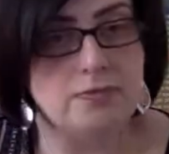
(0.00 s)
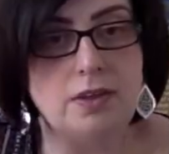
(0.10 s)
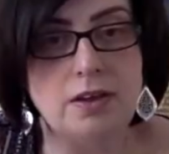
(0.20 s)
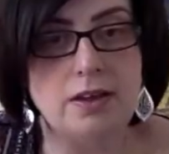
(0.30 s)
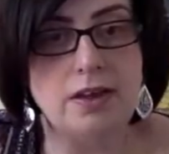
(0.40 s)

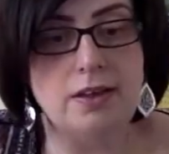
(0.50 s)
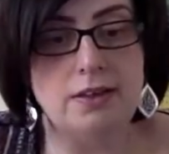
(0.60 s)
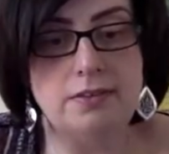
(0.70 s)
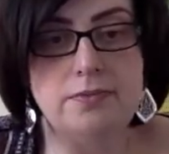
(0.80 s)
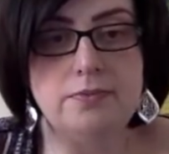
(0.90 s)

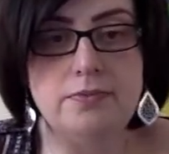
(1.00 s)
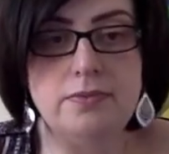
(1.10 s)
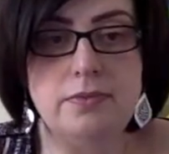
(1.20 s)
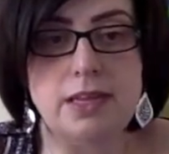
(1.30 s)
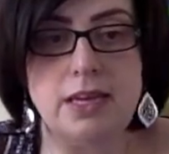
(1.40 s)
Okay,
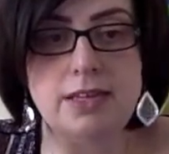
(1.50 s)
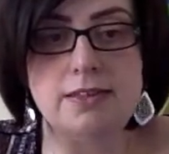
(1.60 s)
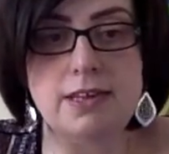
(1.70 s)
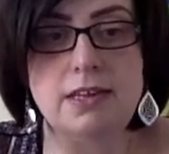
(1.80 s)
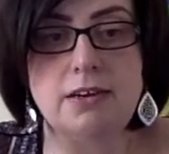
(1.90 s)
now let's
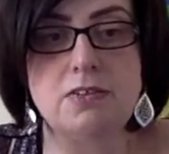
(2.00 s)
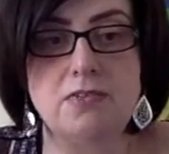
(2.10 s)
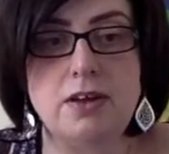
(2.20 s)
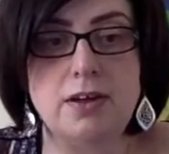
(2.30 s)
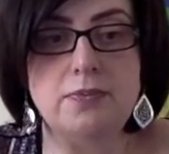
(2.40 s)

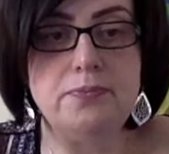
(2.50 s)
clarify.